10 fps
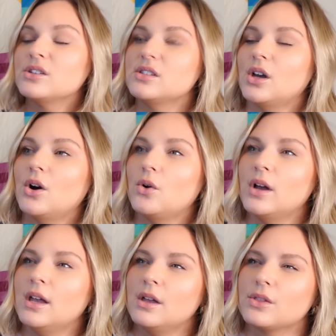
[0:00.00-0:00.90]
So
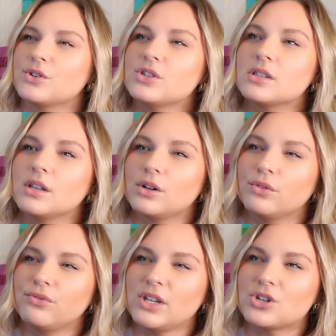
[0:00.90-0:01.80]
they're just little
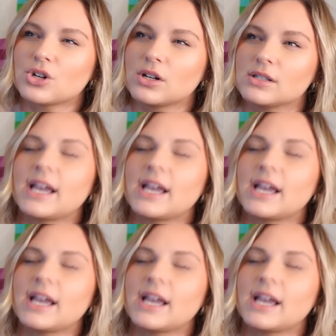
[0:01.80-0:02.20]
features.